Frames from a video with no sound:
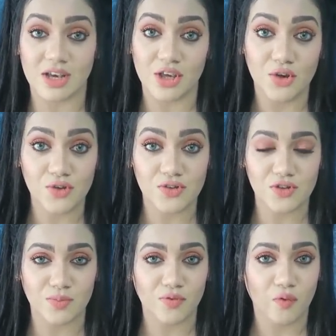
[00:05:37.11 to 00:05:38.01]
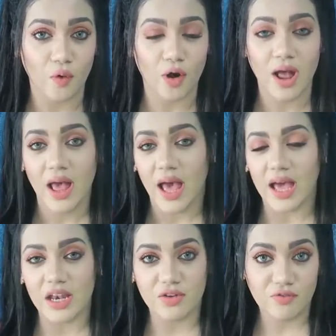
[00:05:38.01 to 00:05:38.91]
I use this before
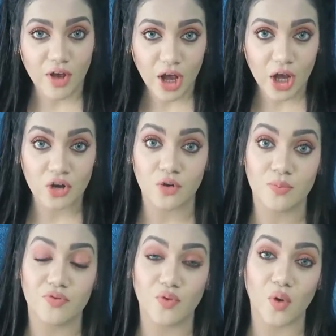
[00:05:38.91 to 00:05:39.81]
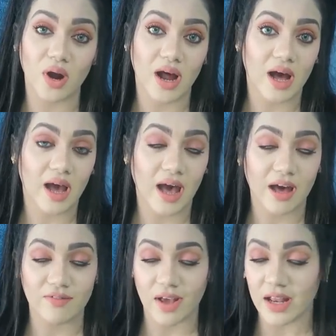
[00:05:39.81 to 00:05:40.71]
an event or before I
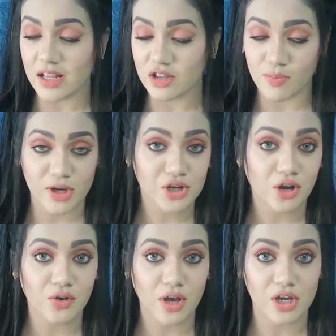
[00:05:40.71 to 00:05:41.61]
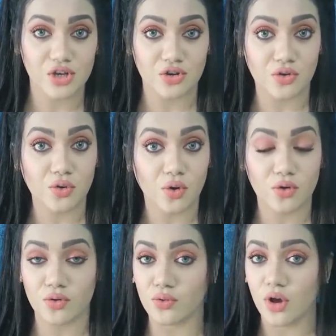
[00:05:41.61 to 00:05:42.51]
have any special occasion to
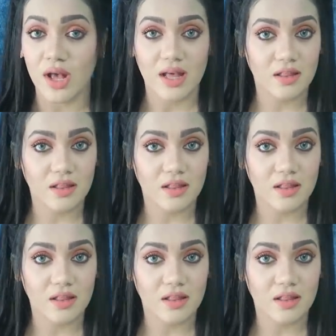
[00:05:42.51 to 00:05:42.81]
go to.